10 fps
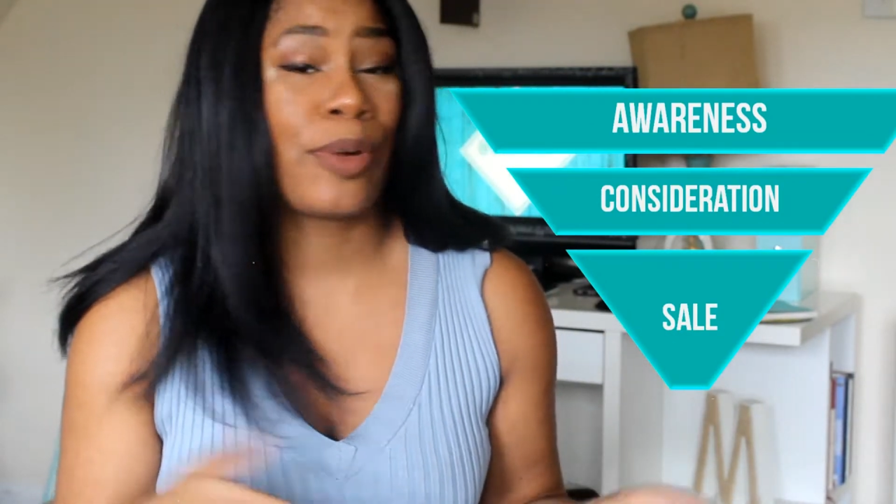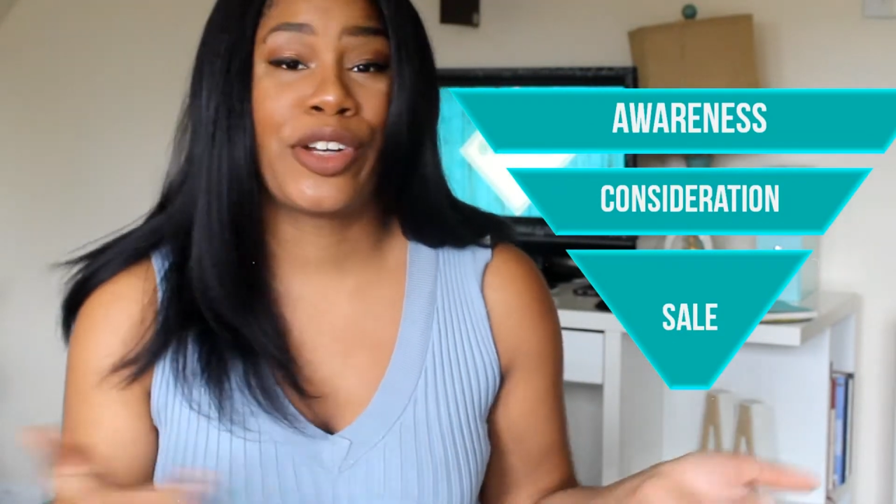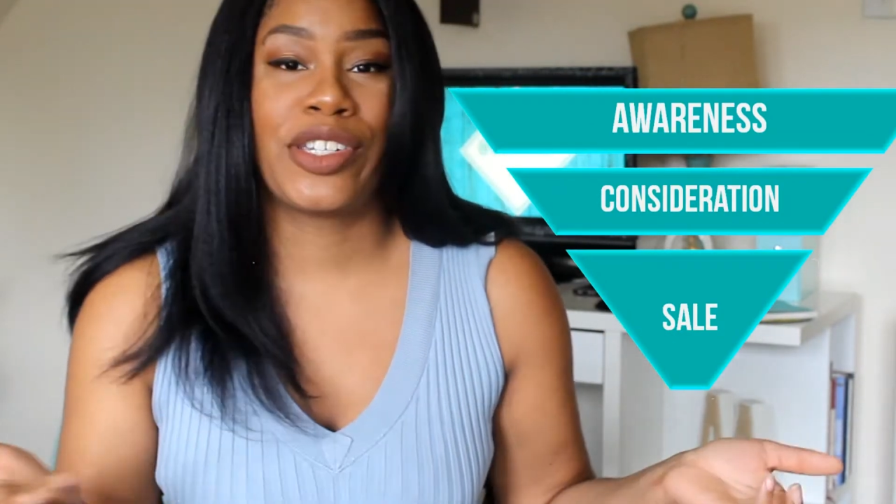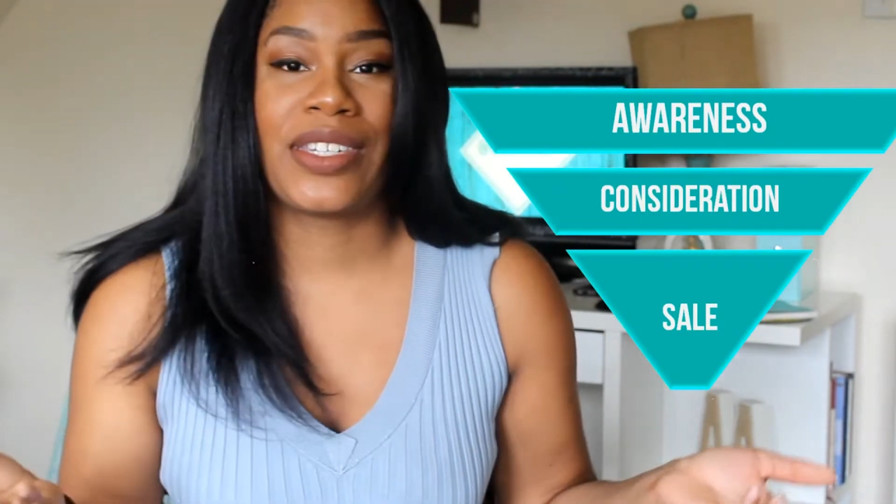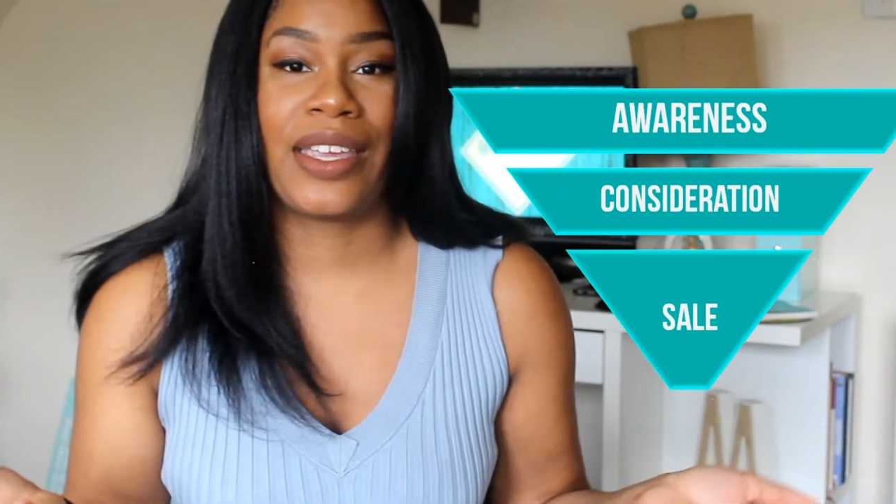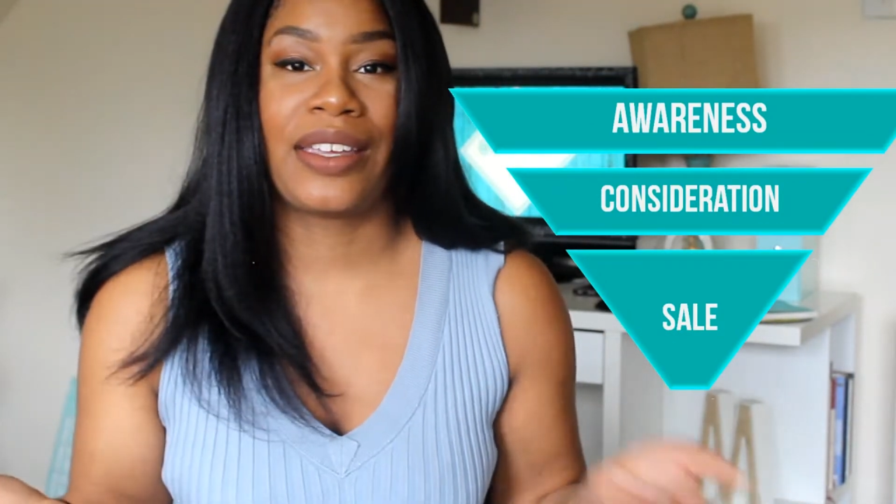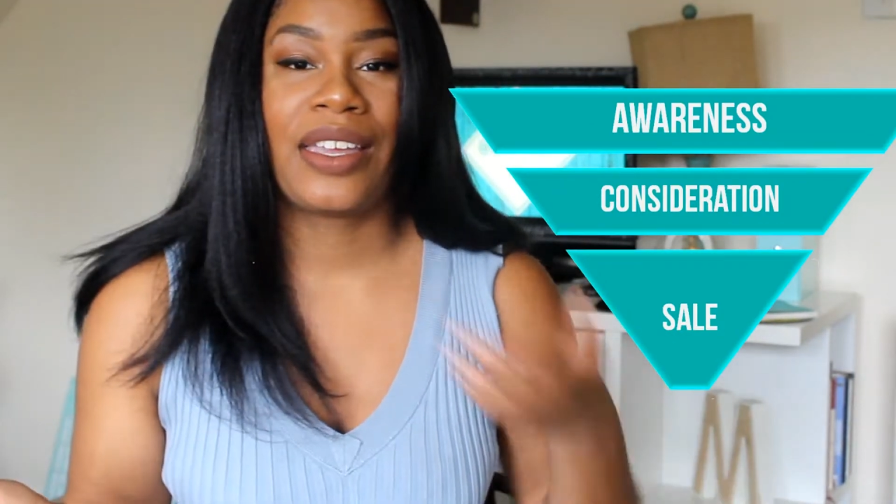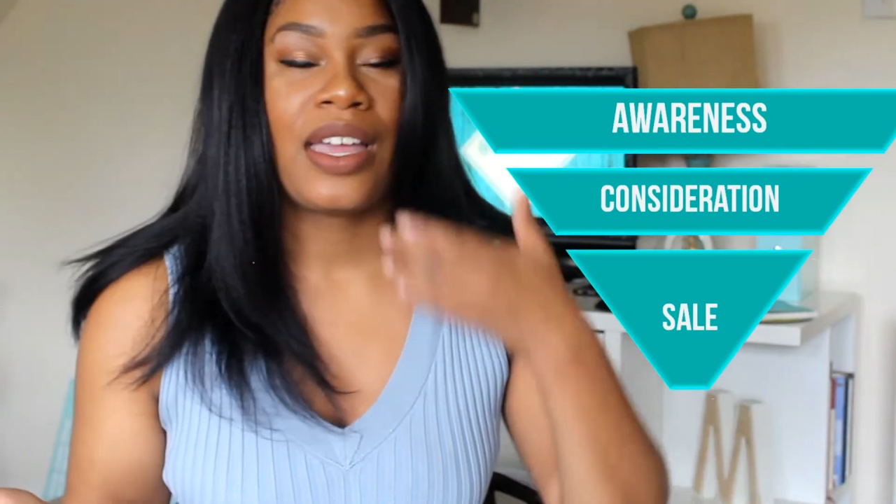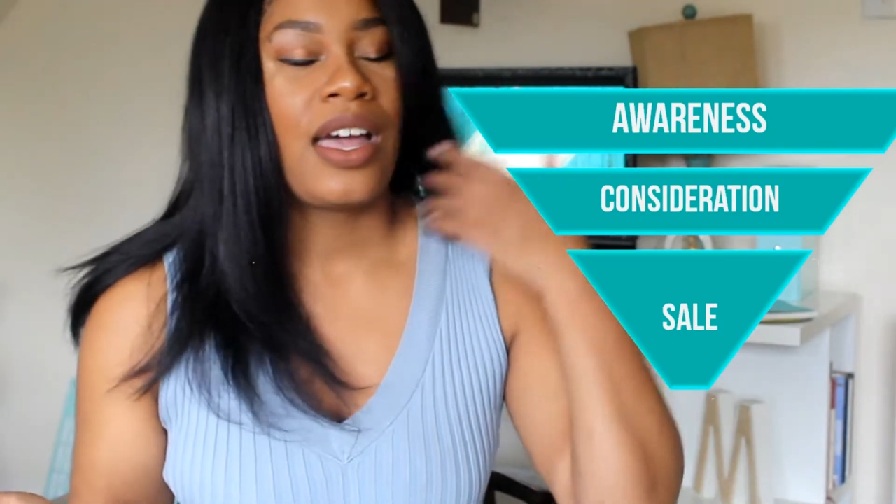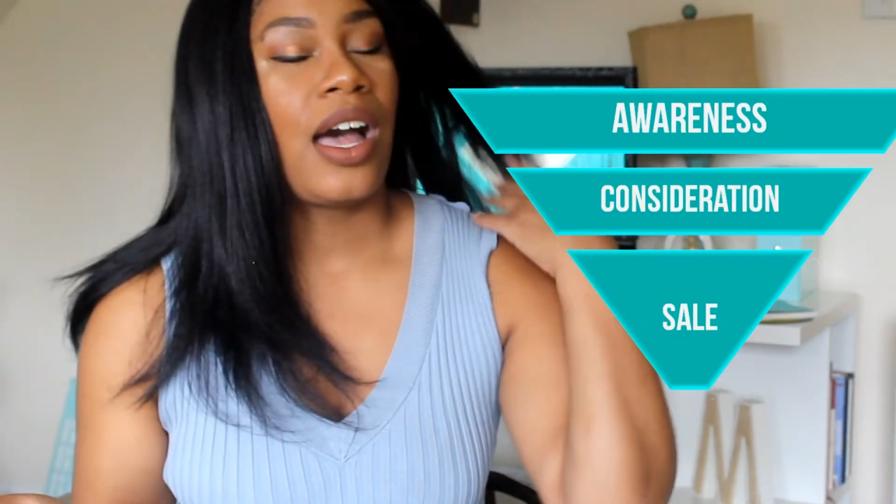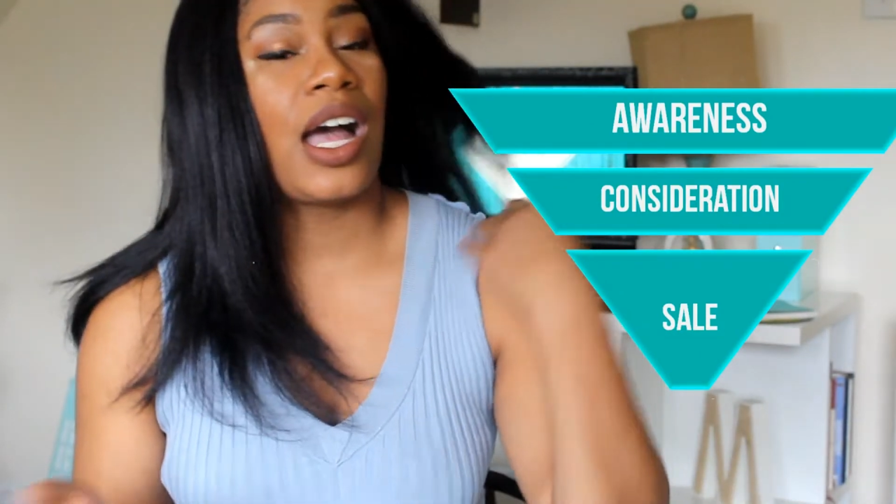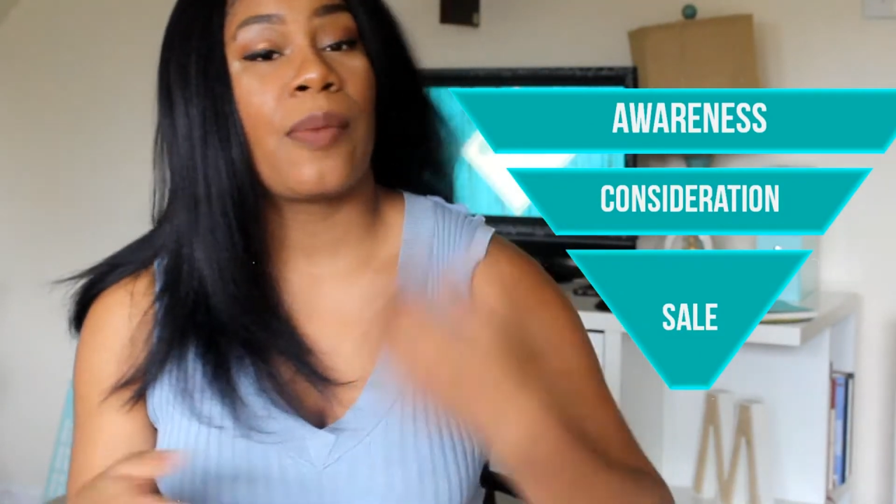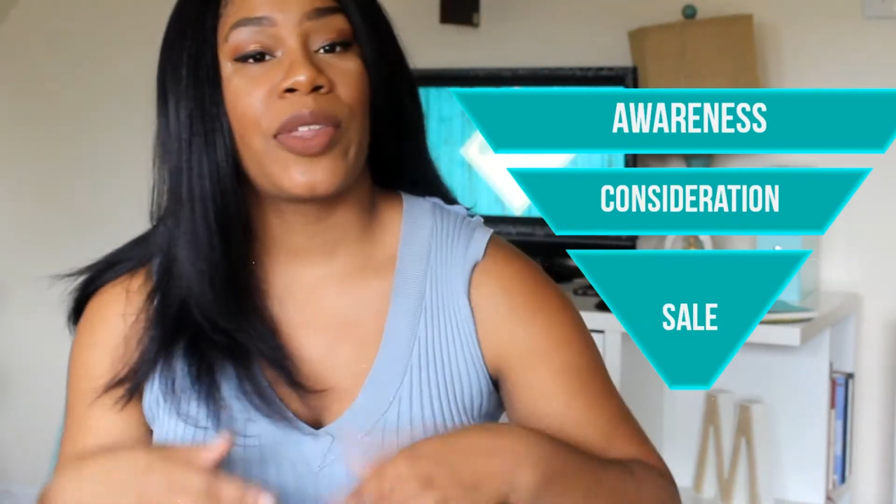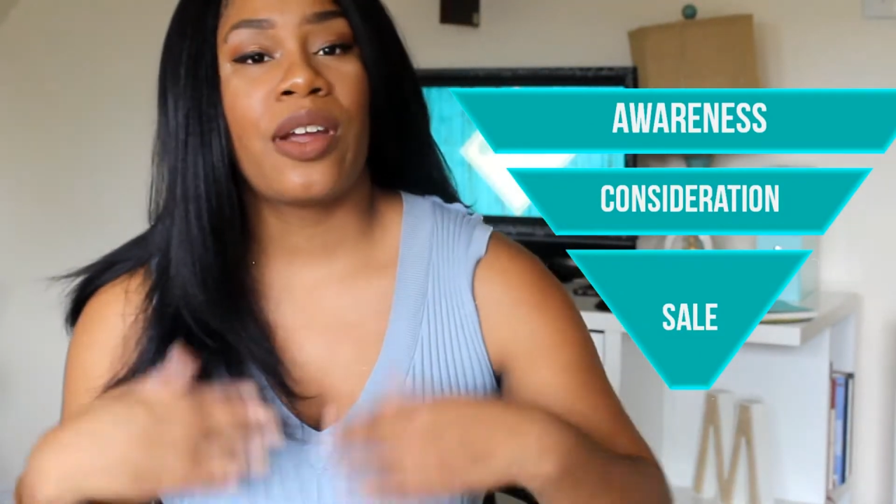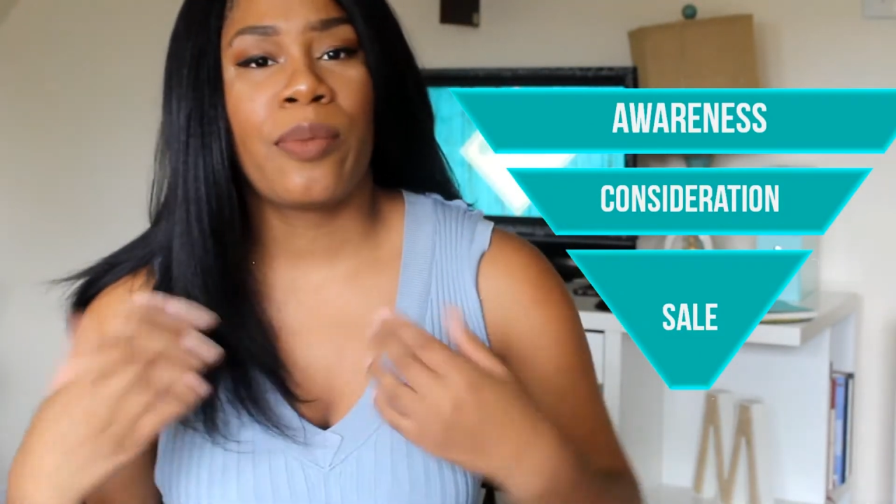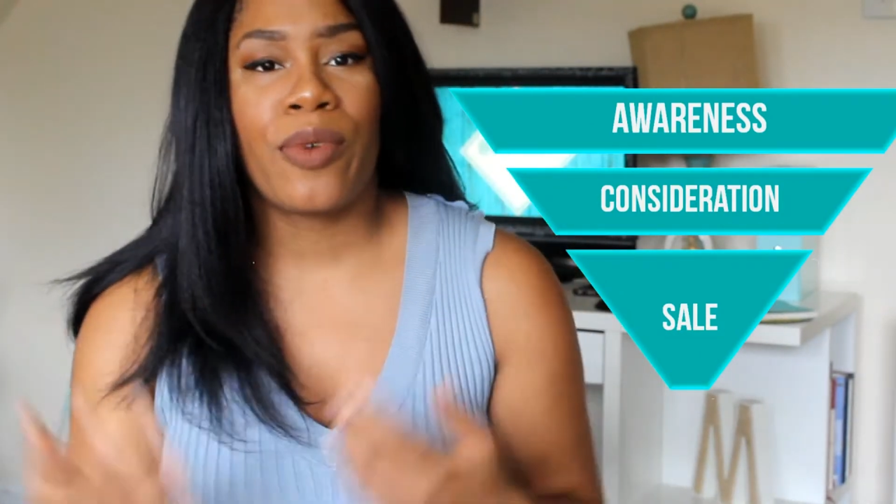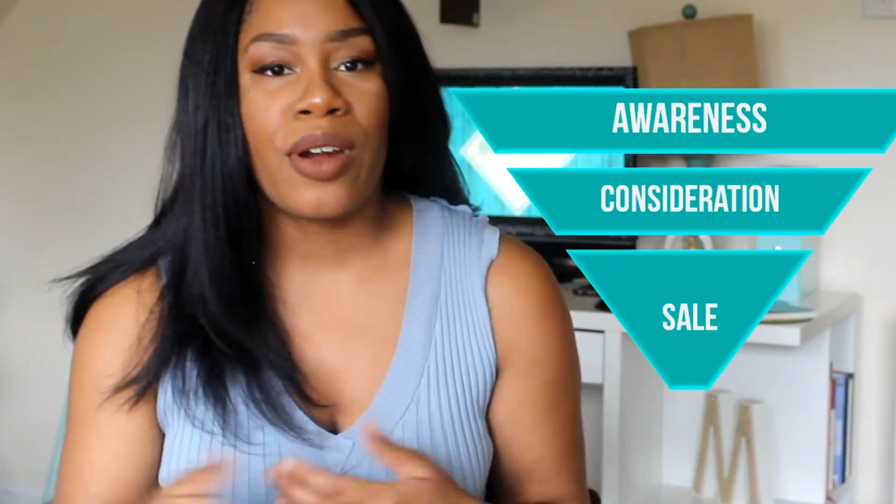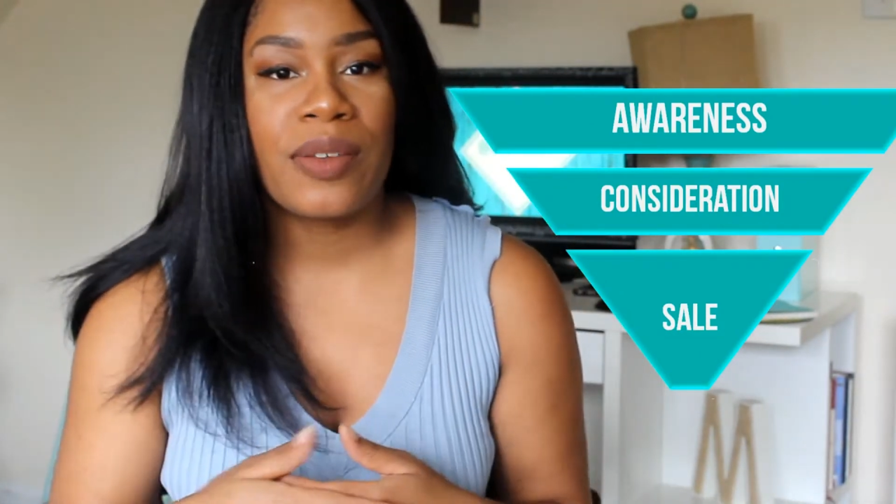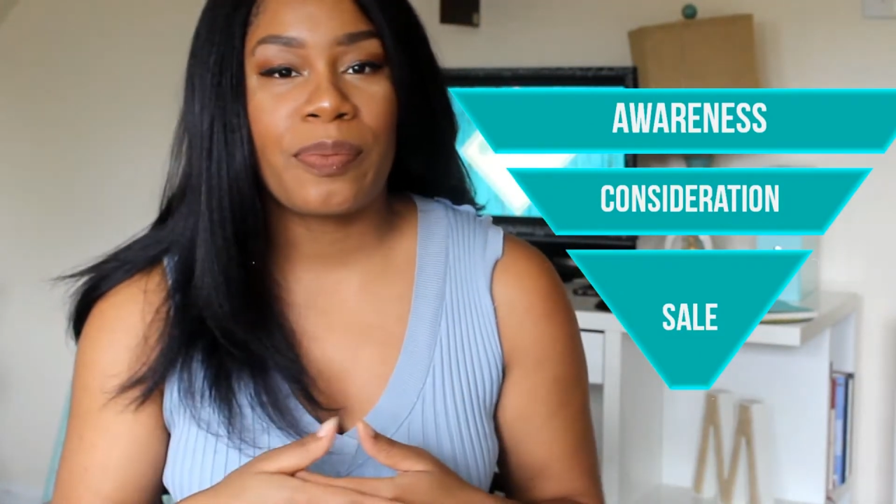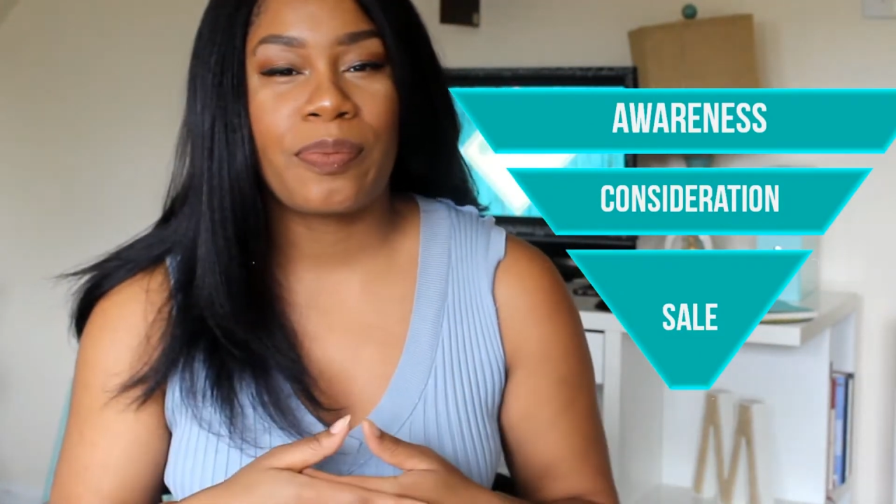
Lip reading: Purchasing. There are